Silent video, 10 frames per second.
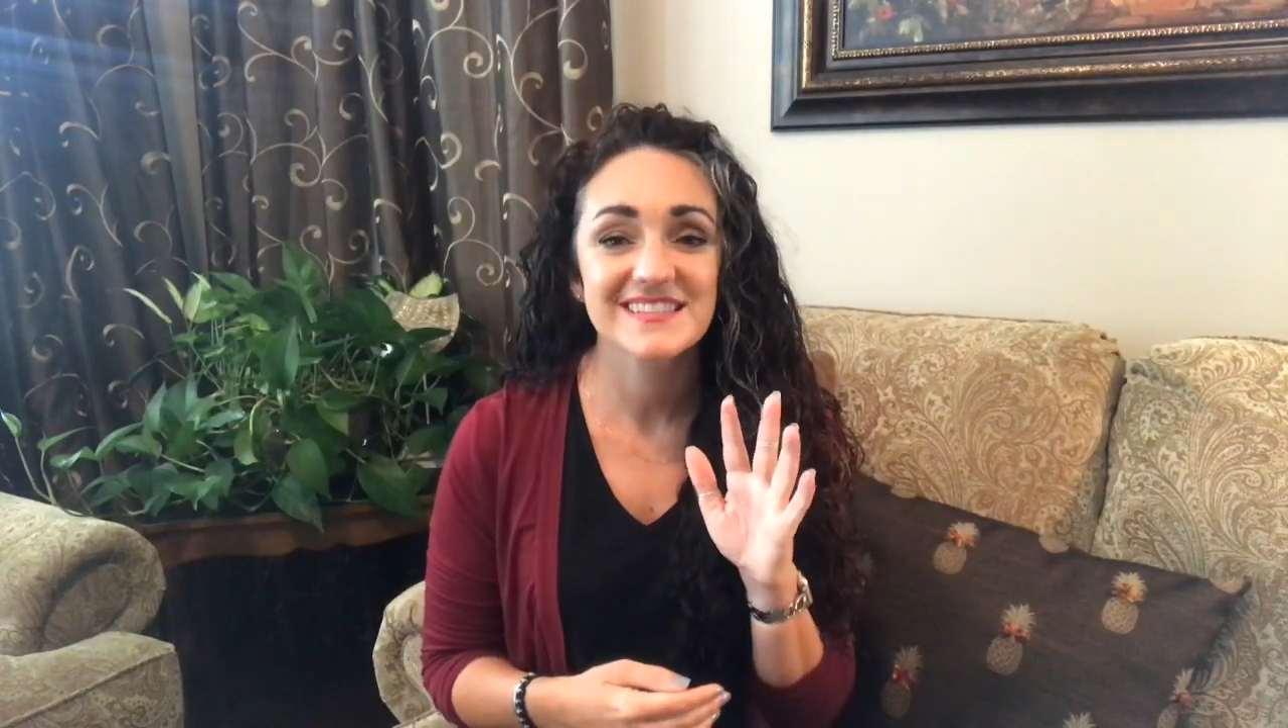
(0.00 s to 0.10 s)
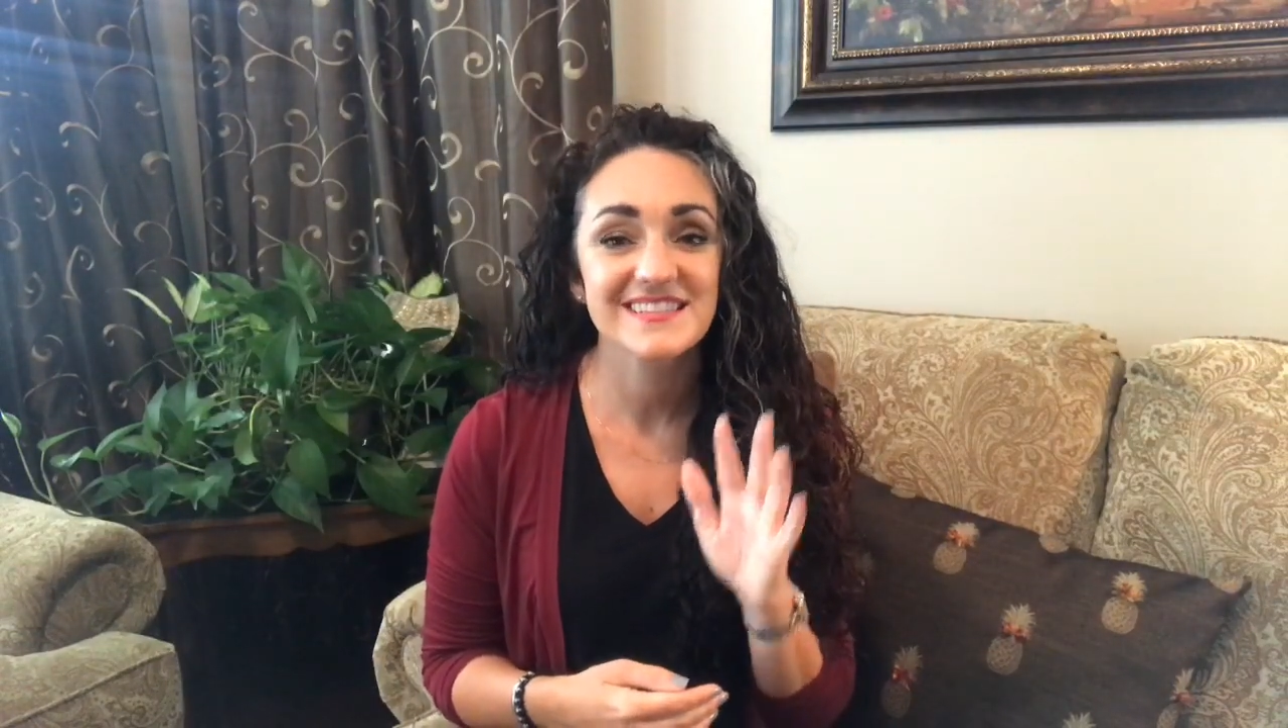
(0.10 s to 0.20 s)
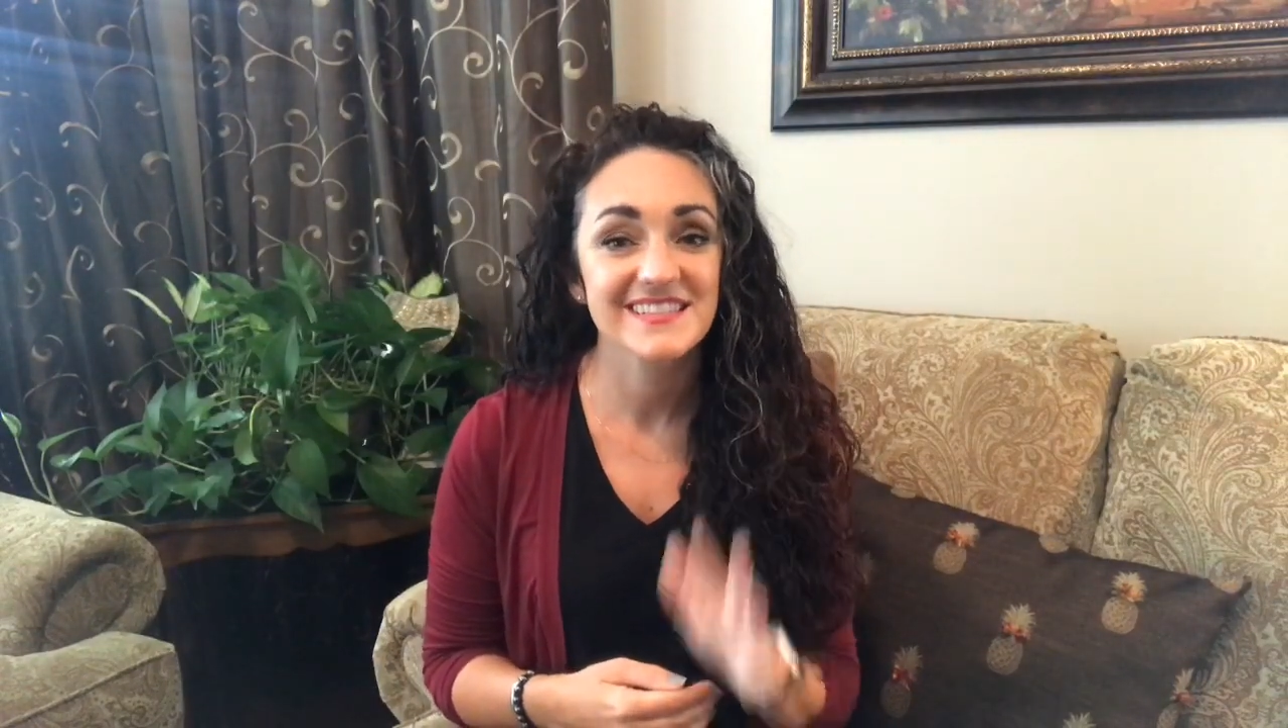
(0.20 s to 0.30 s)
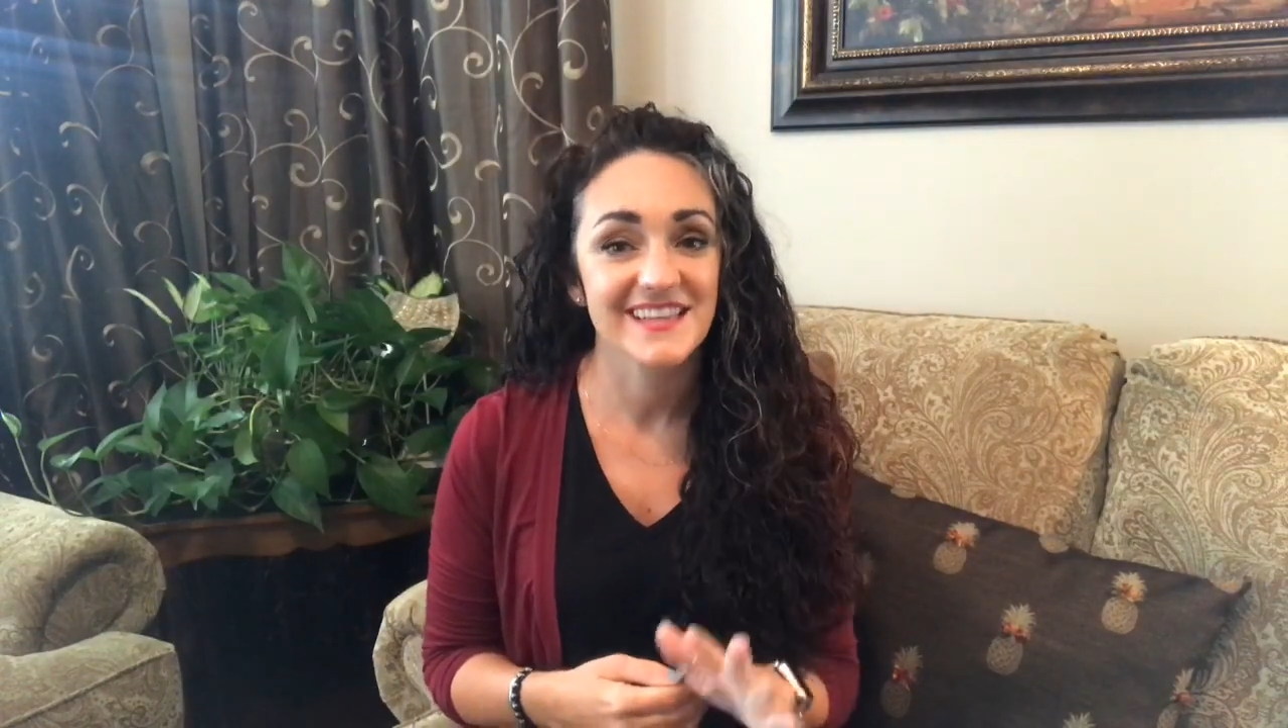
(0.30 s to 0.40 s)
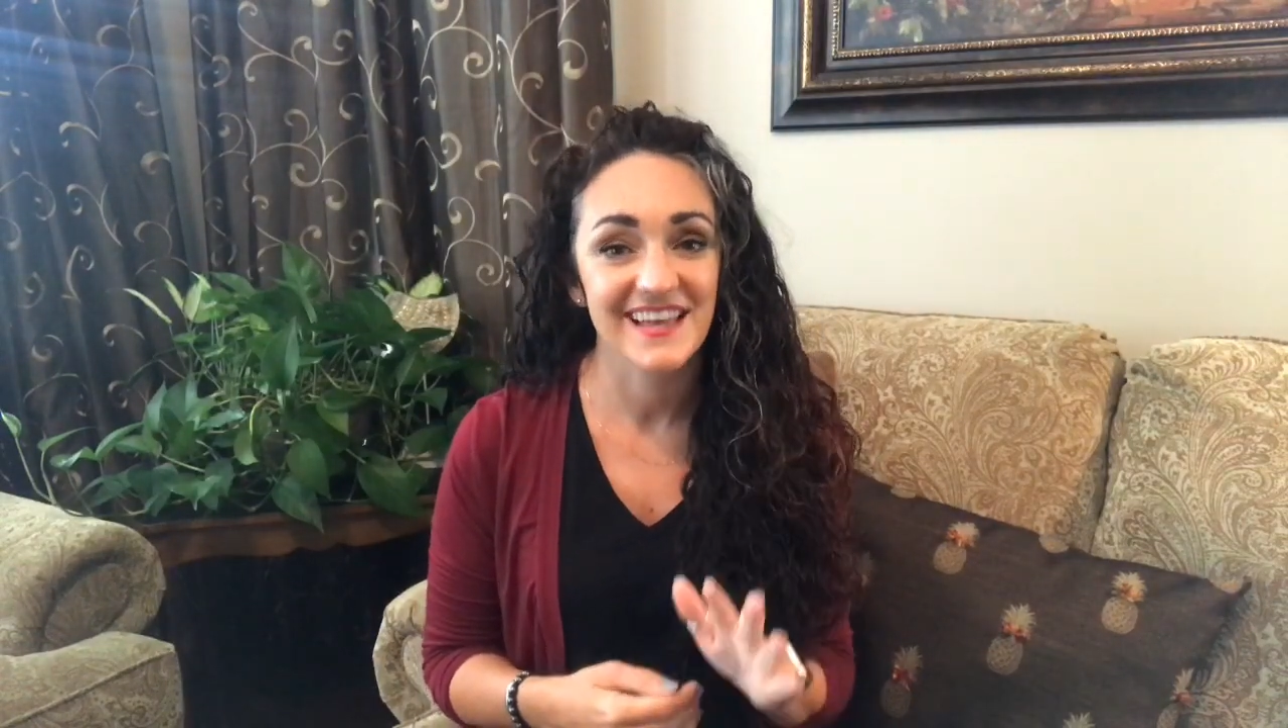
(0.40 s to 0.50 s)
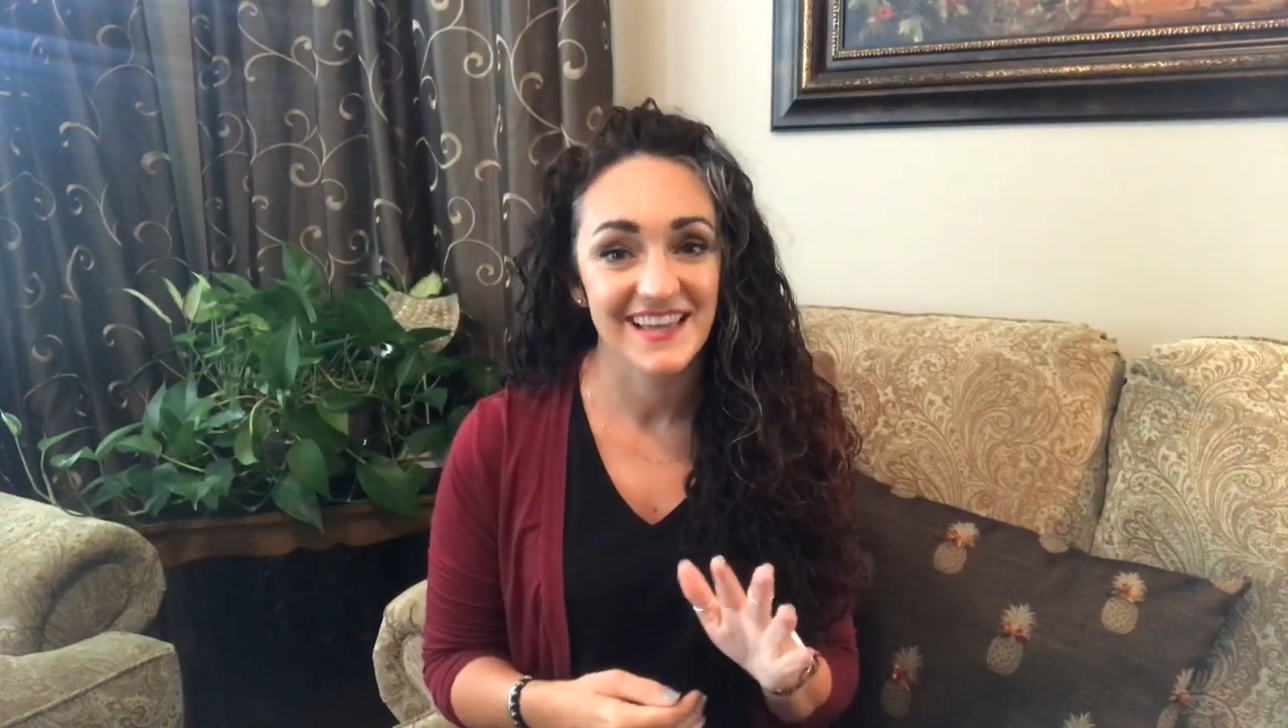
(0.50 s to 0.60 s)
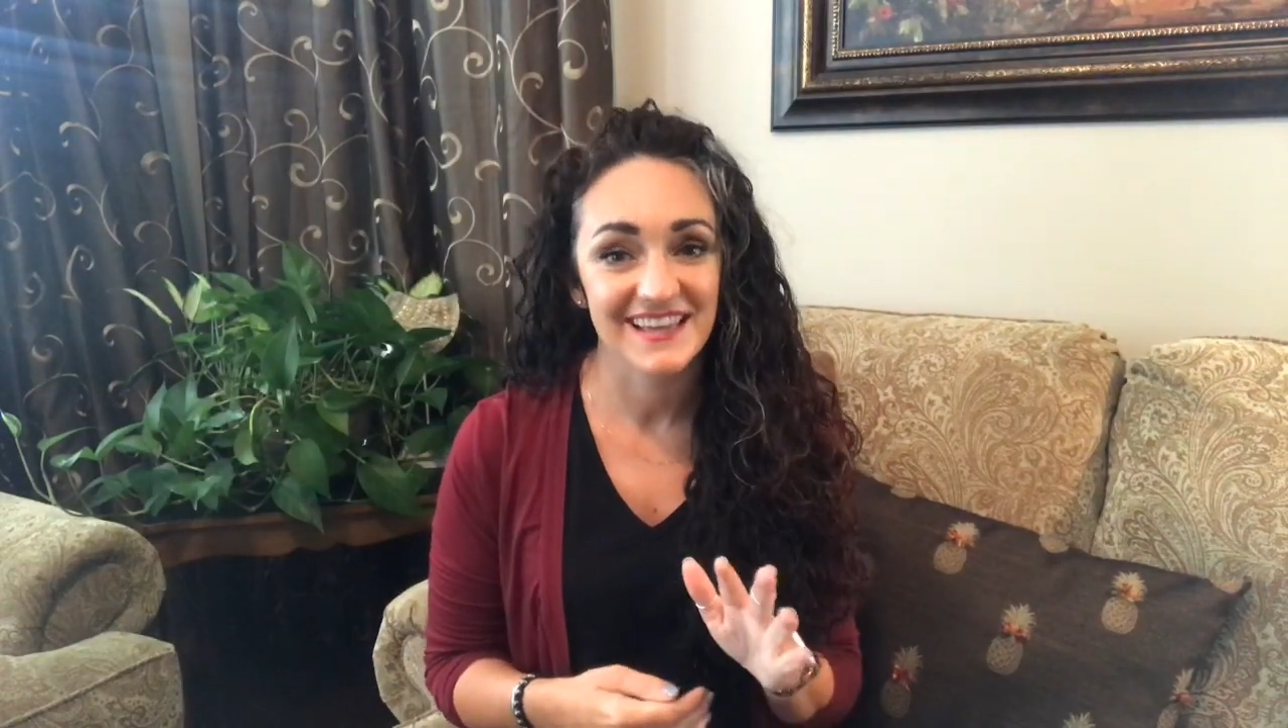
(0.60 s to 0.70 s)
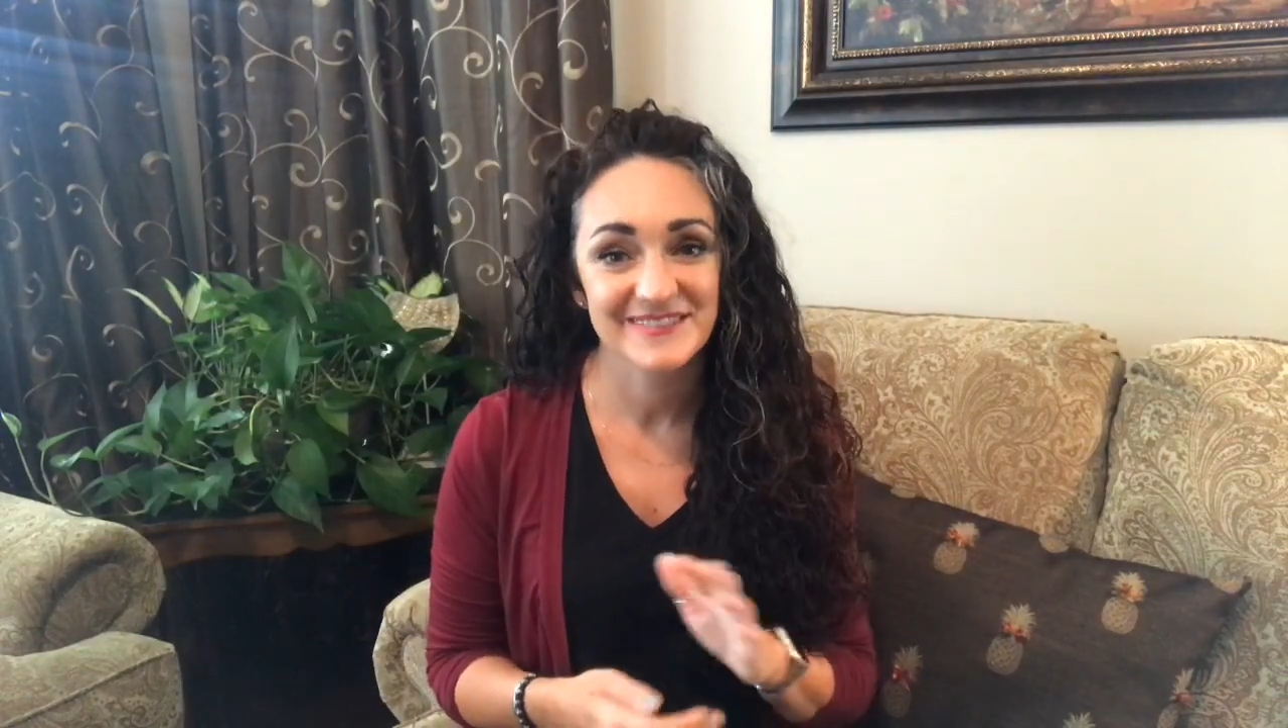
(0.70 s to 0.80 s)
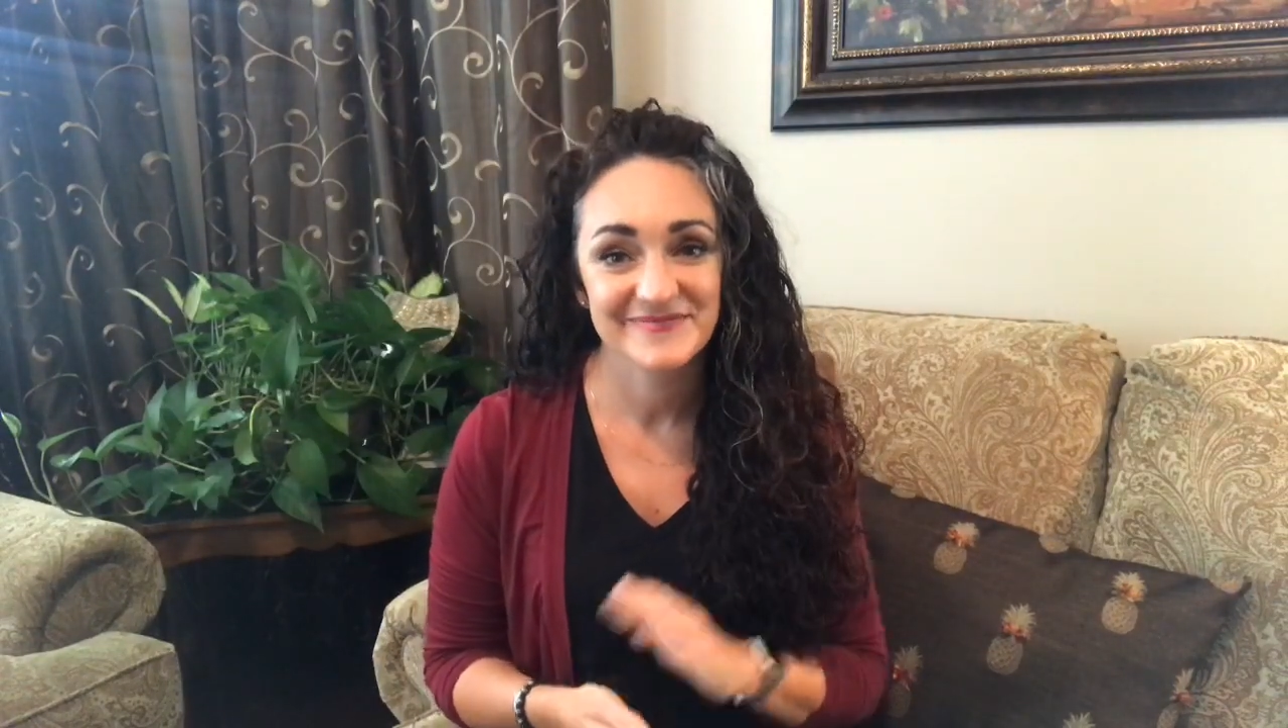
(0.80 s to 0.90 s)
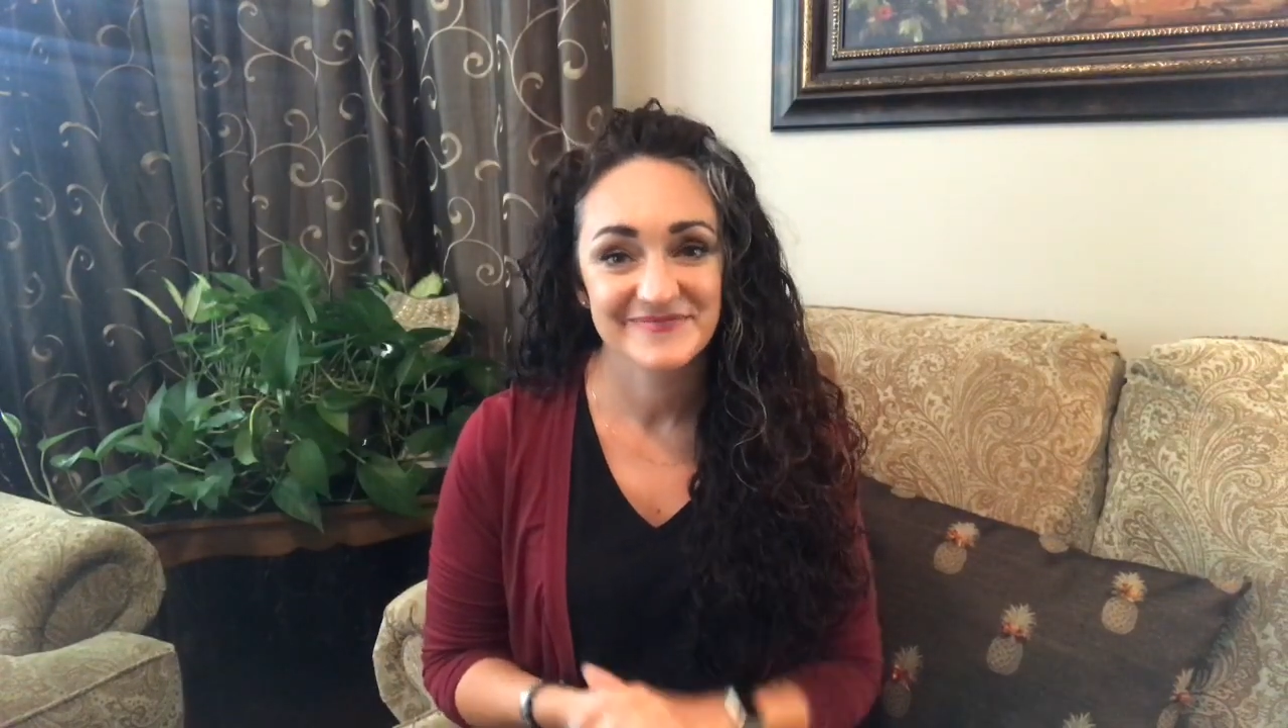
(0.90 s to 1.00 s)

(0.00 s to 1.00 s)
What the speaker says: today.